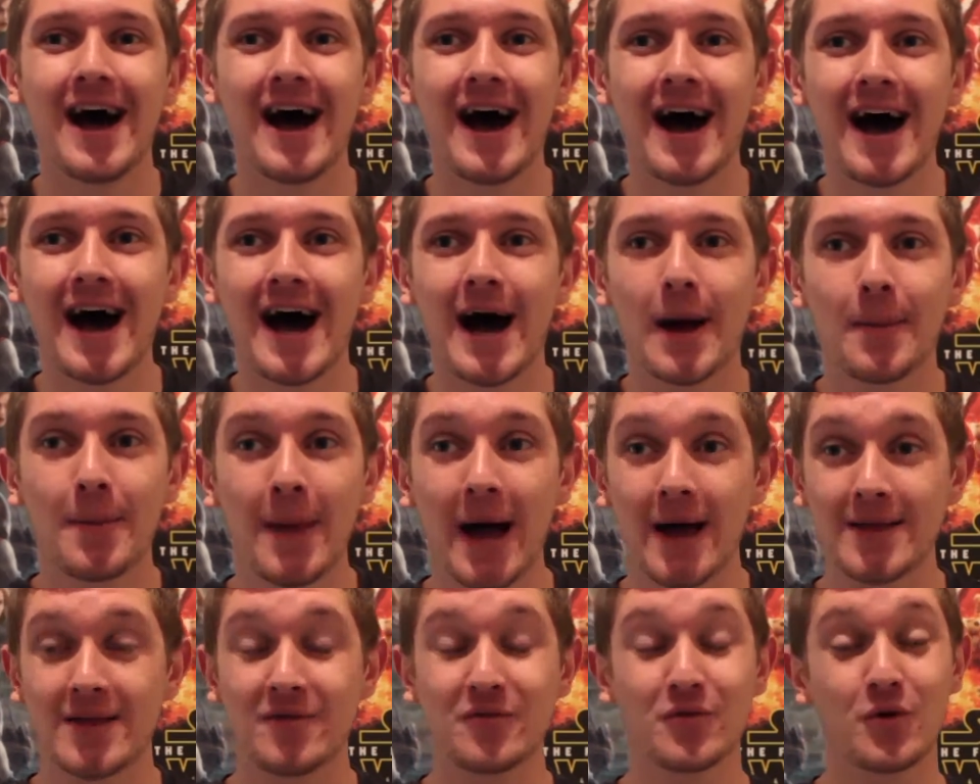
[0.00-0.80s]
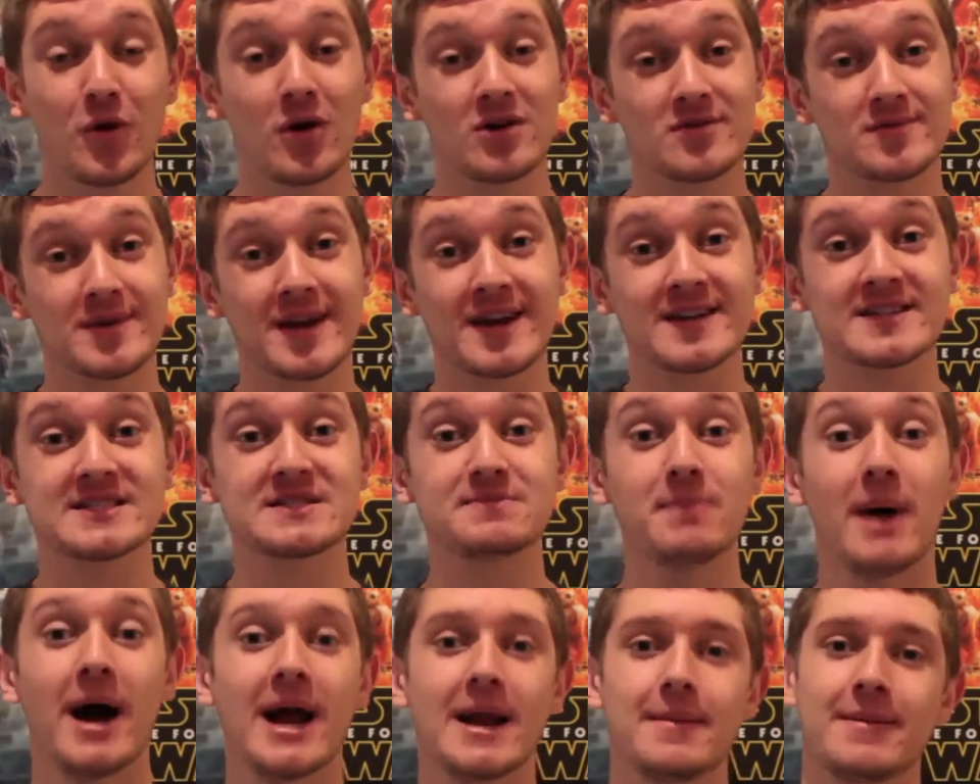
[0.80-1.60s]
And then of course we get
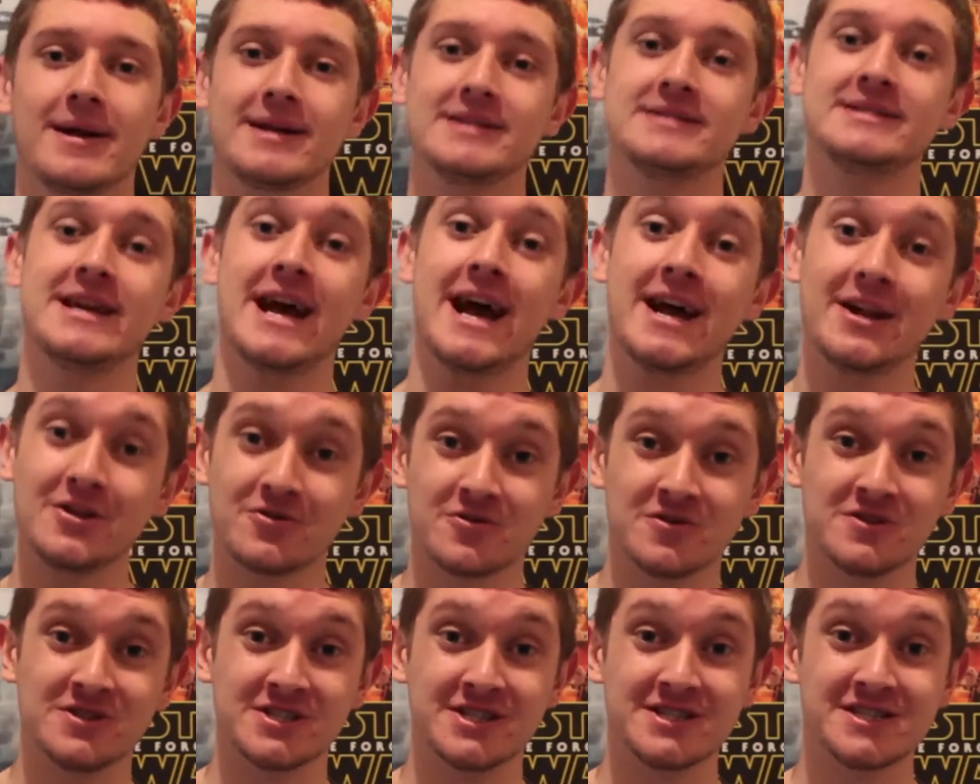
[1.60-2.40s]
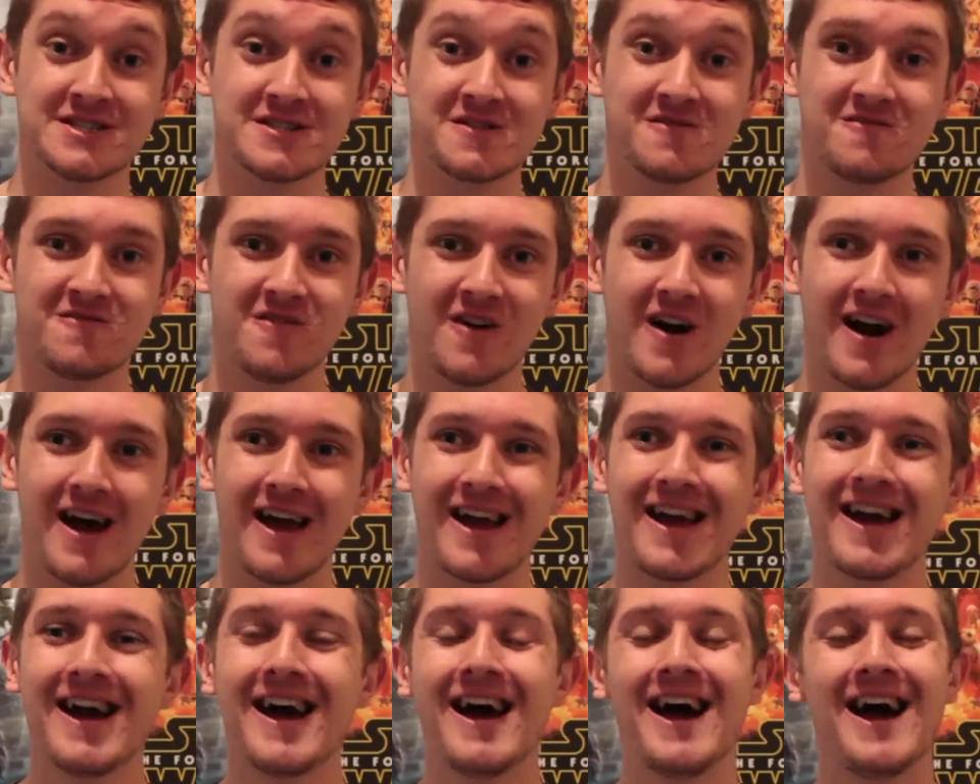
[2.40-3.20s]
Spider-Man's entrance into the
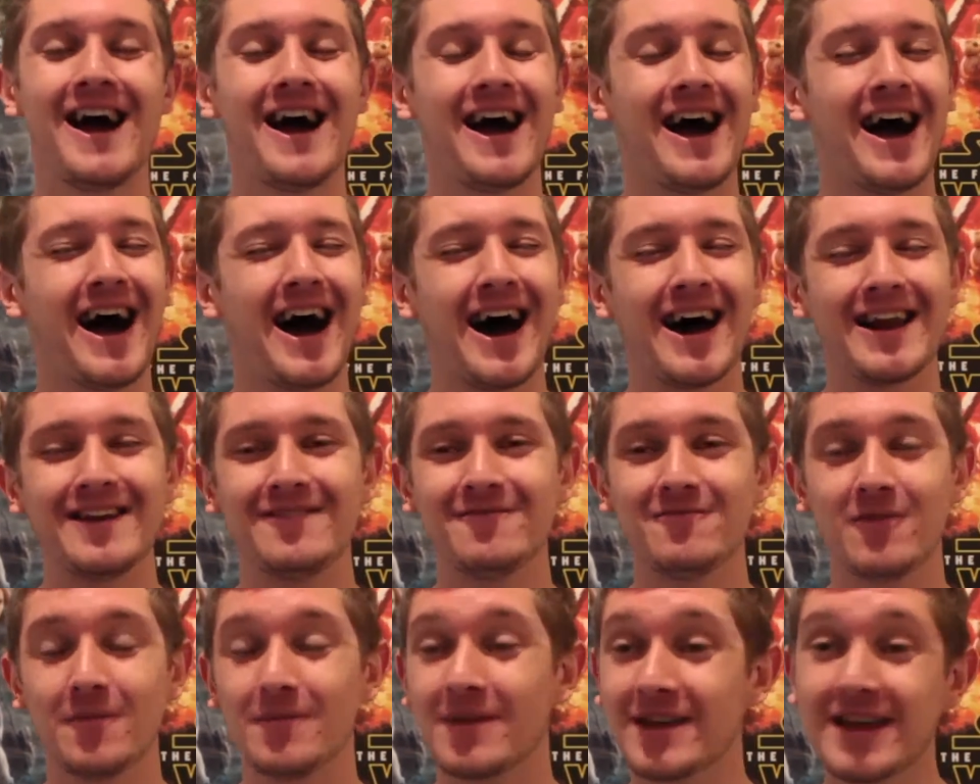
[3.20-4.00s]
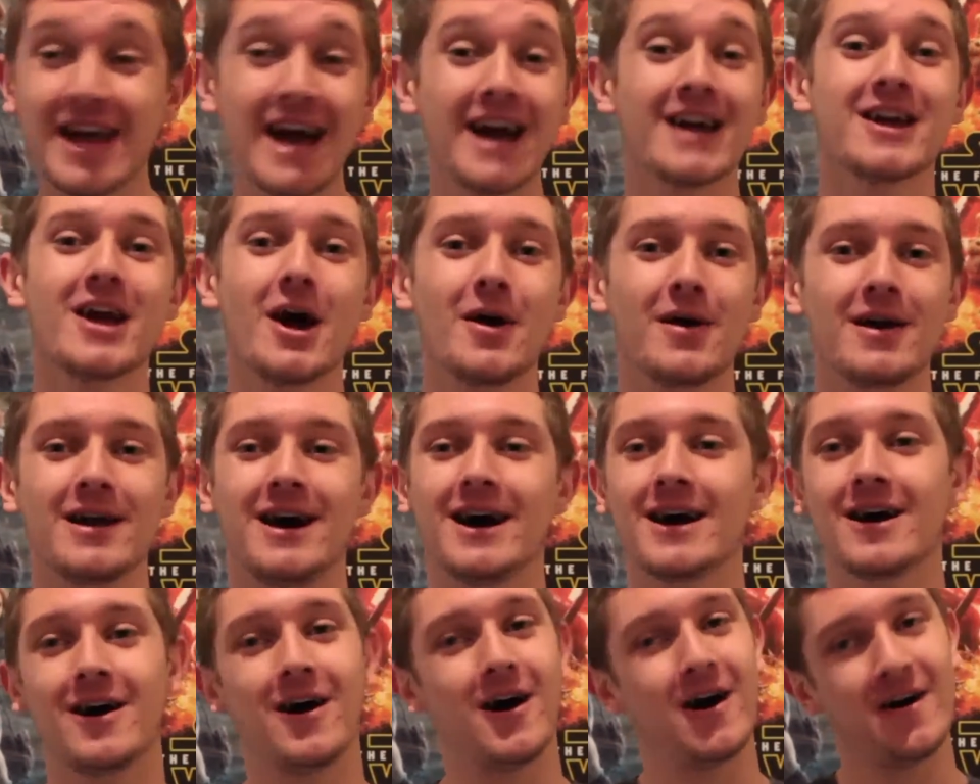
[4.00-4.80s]
fight, and from the get-go you're
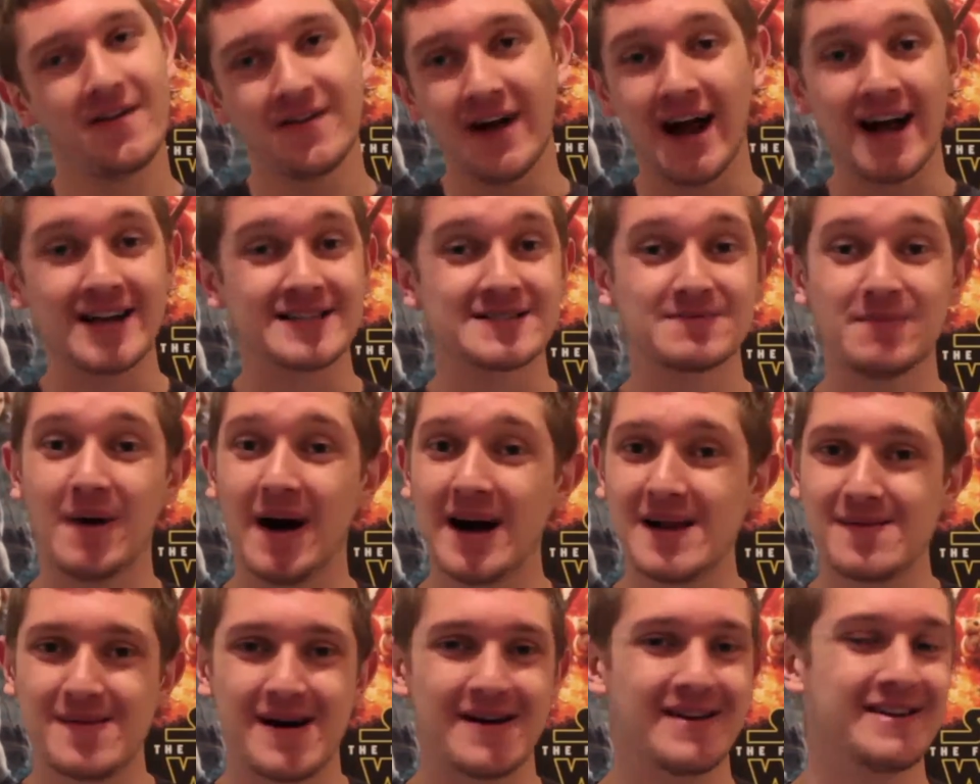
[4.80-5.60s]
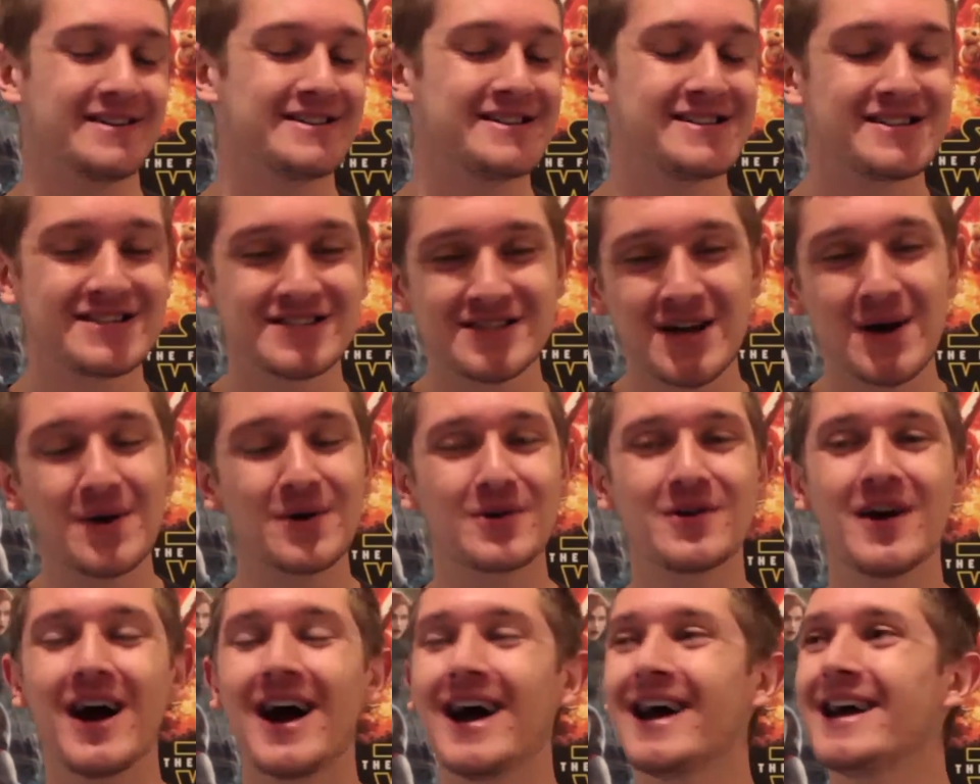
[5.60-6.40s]
like, oh, that is Spider-Man, it's so
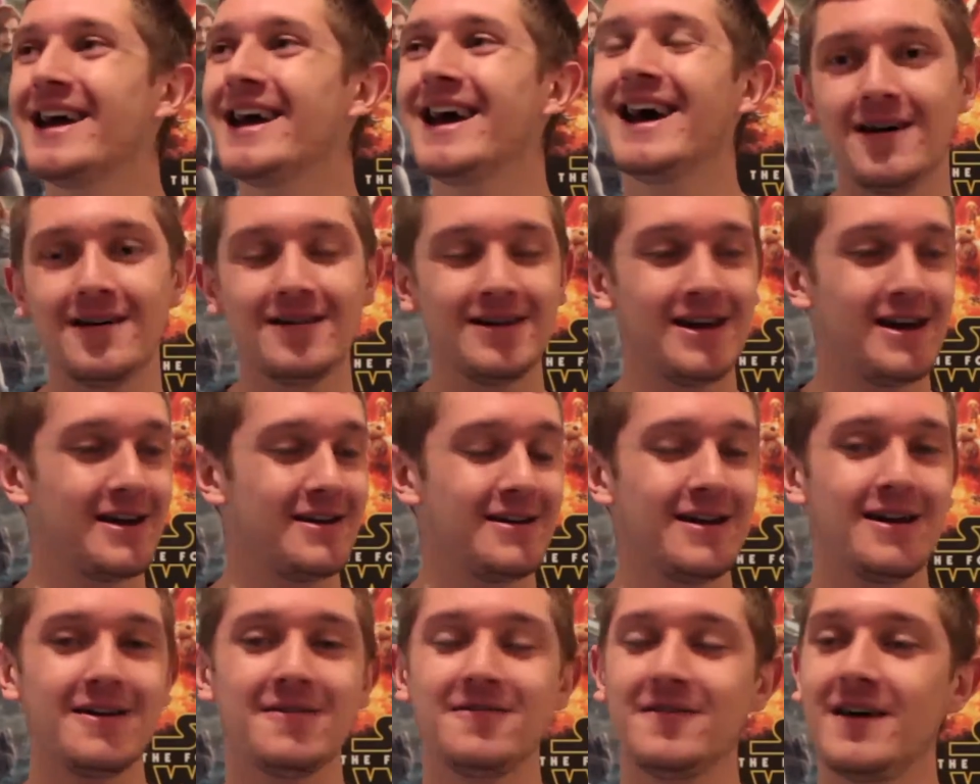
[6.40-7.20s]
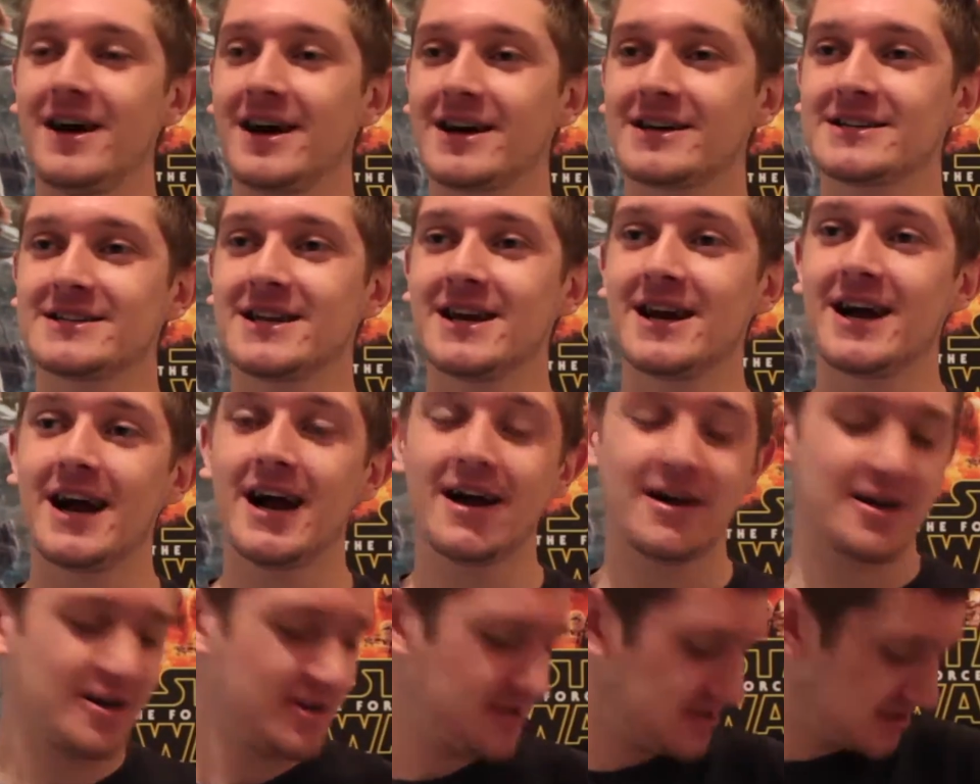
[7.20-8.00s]
great. Oh yeah, thanks.
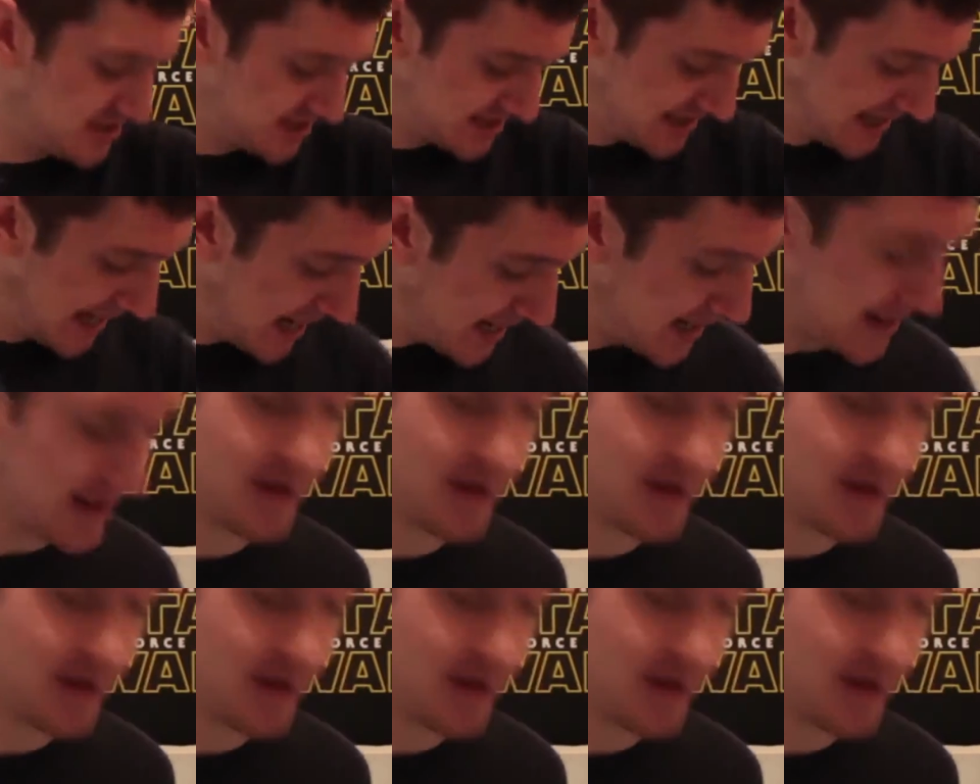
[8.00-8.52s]
I got to start playing